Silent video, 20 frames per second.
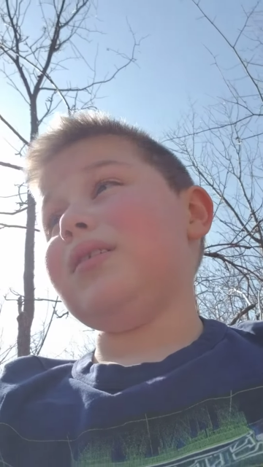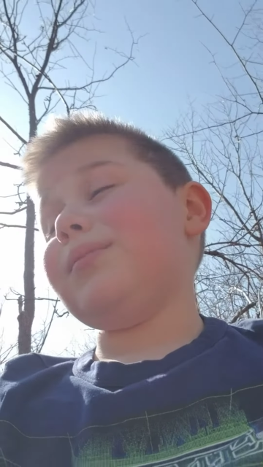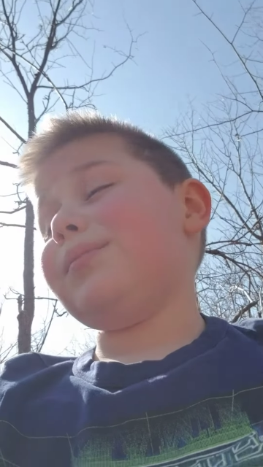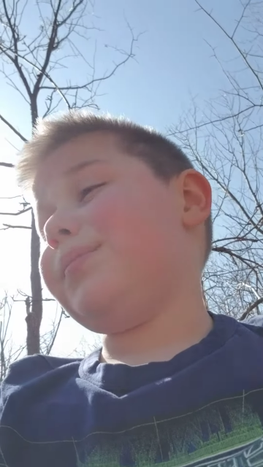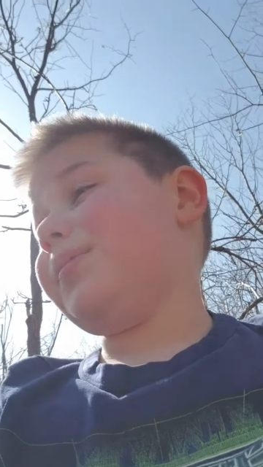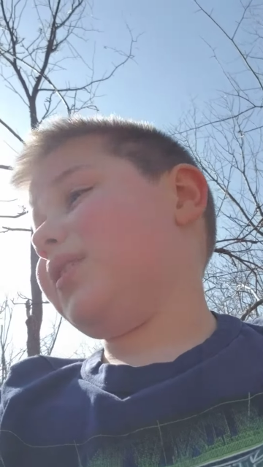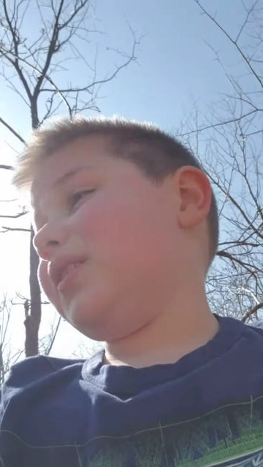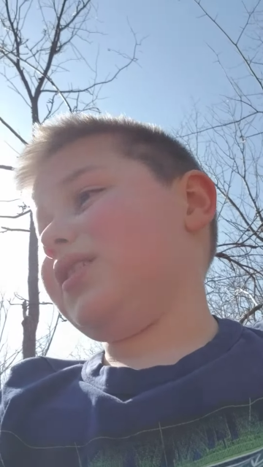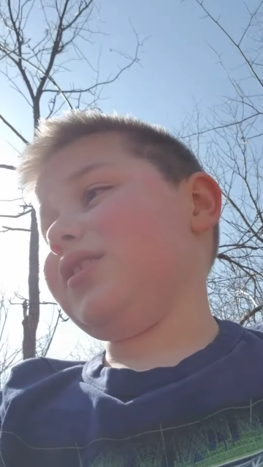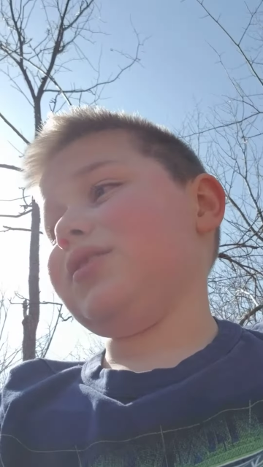
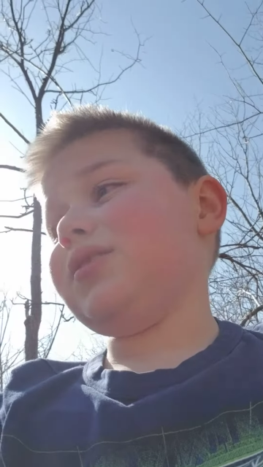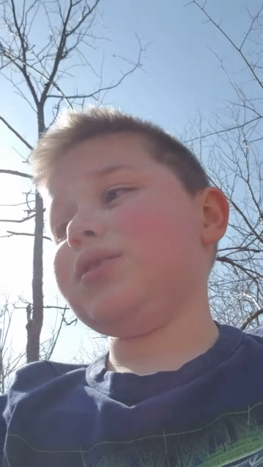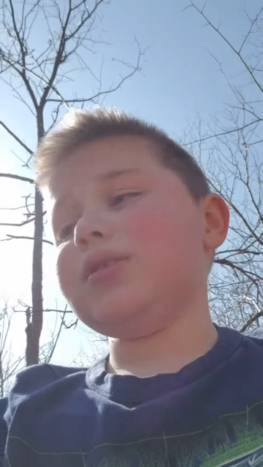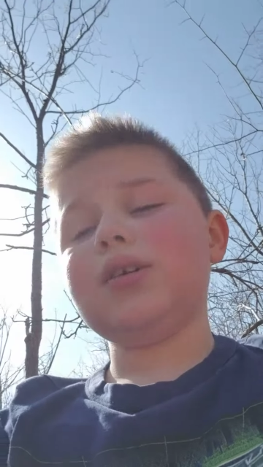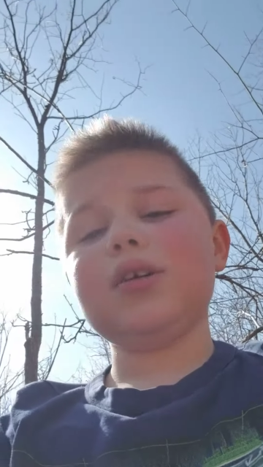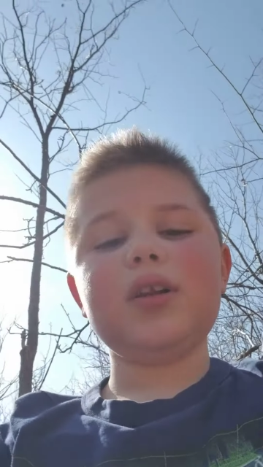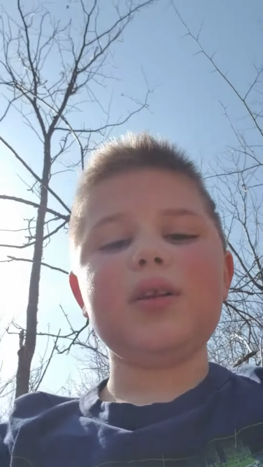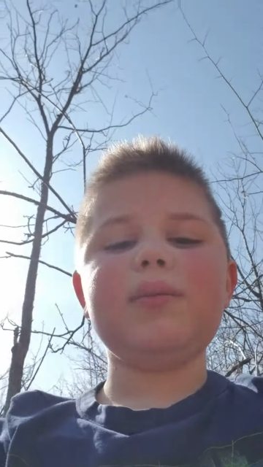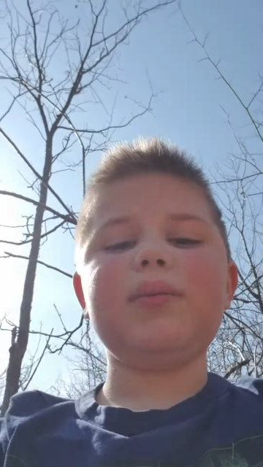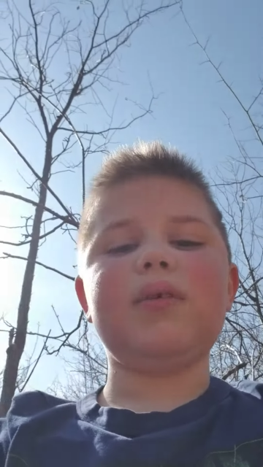But it's
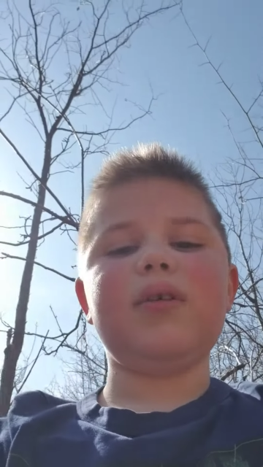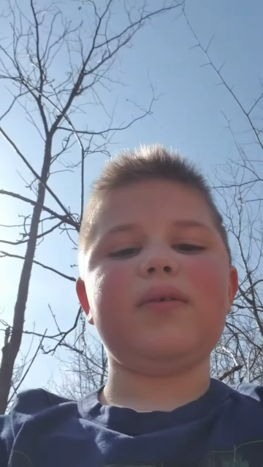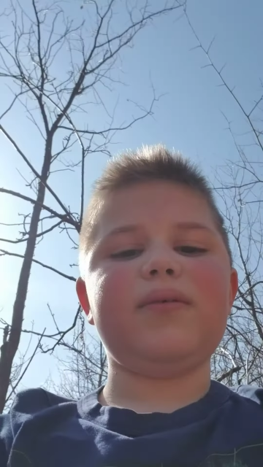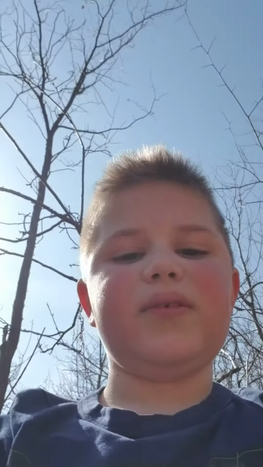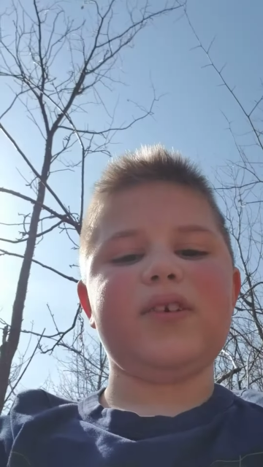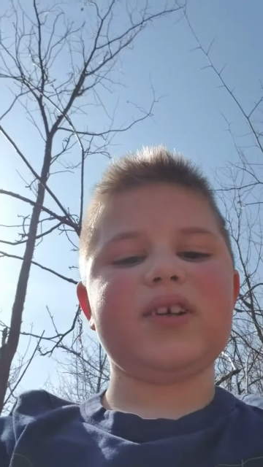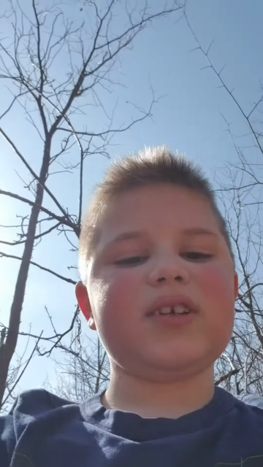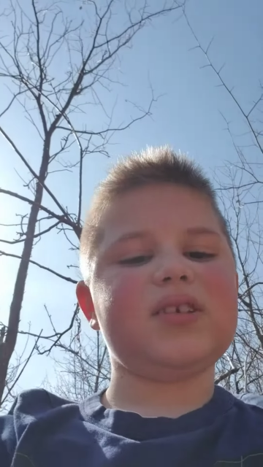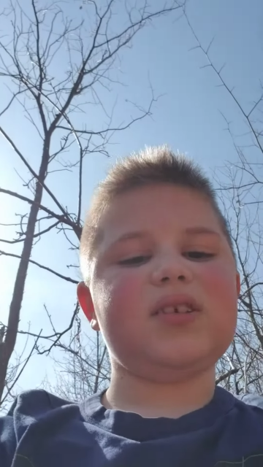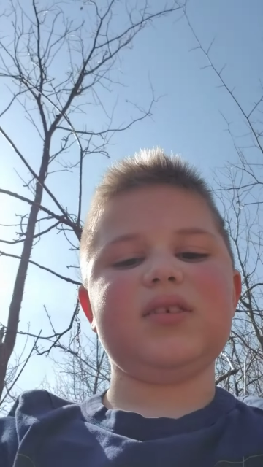all
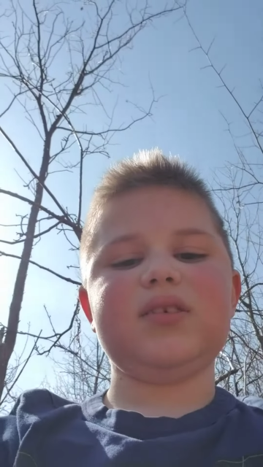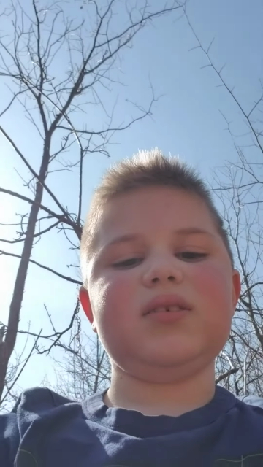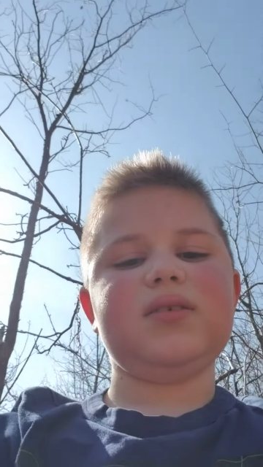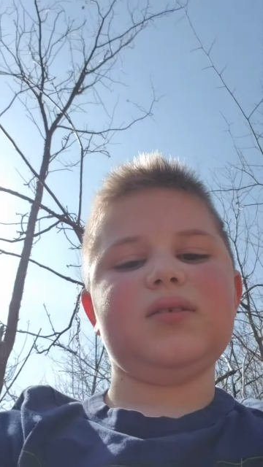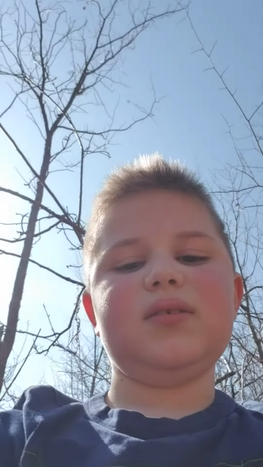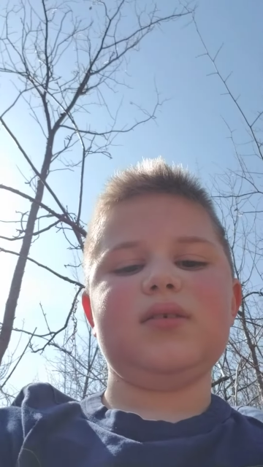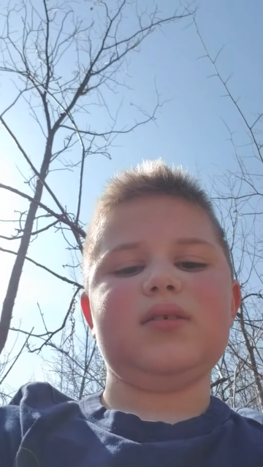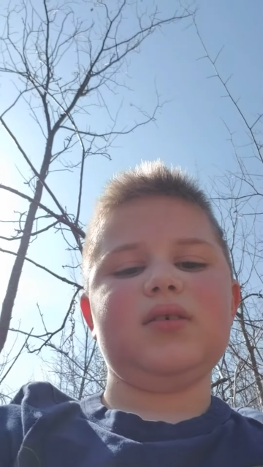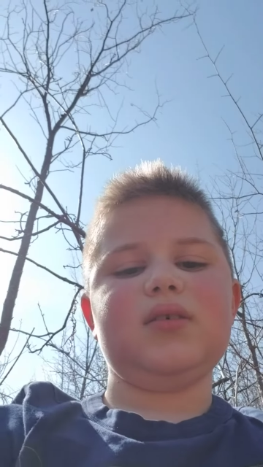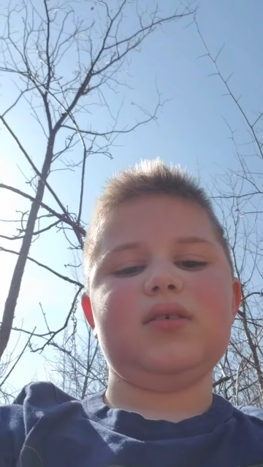perfect.
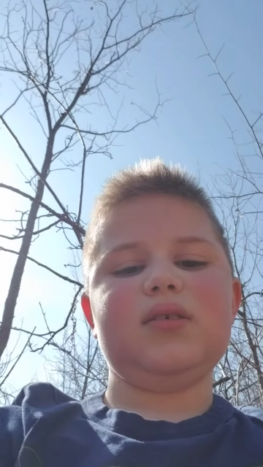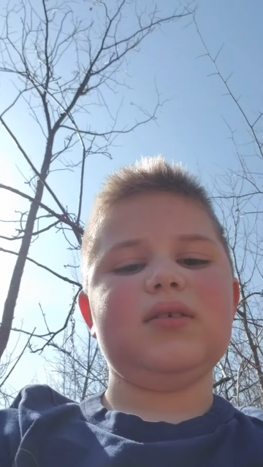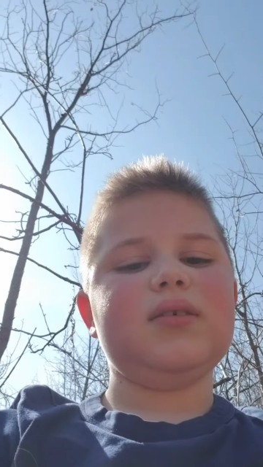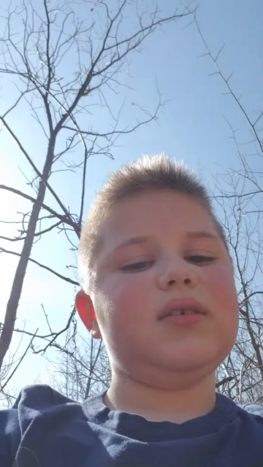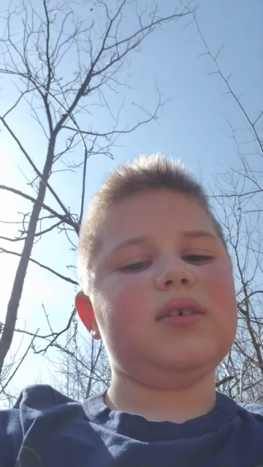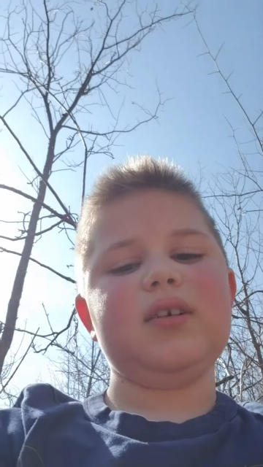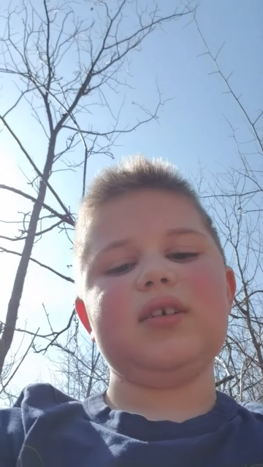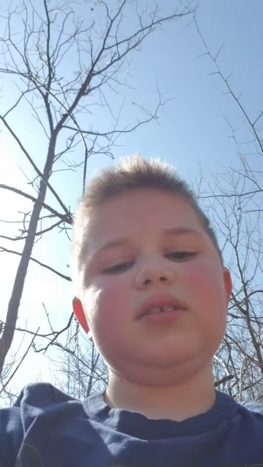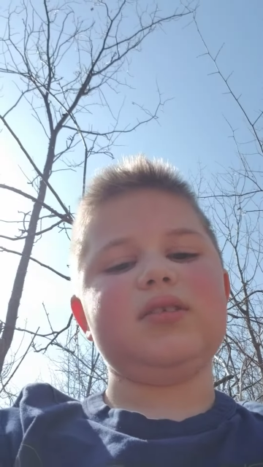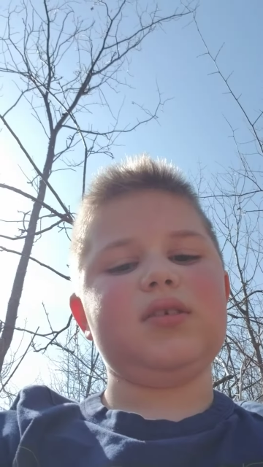
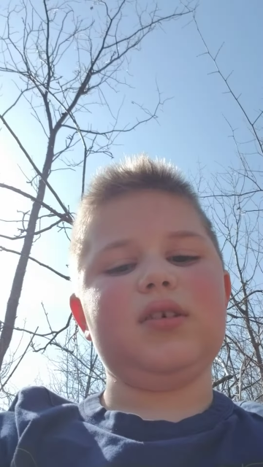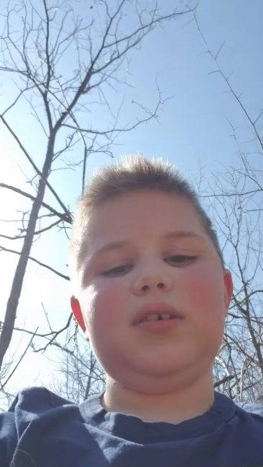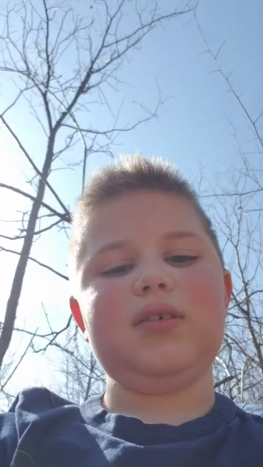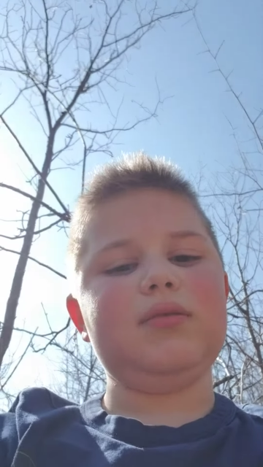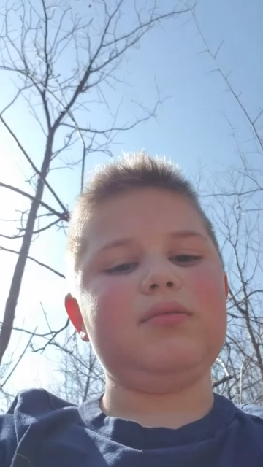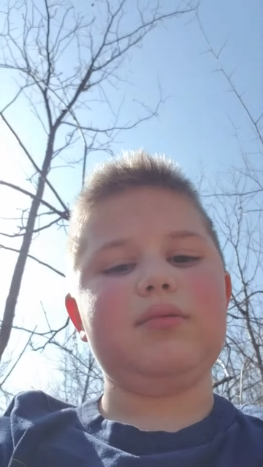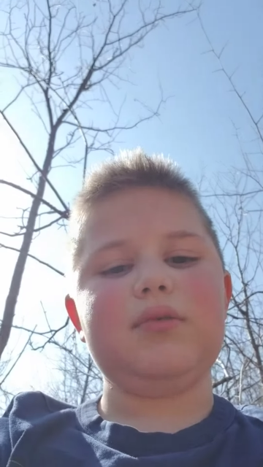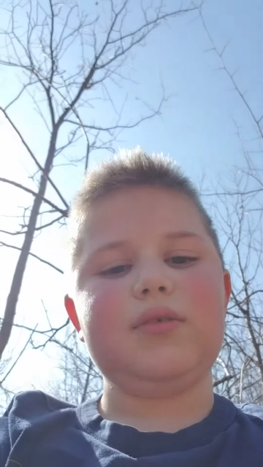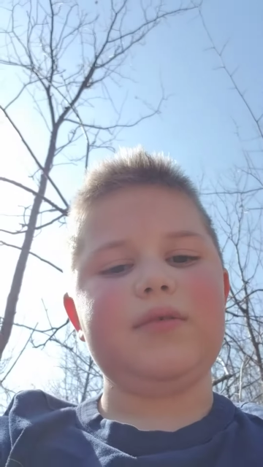It's all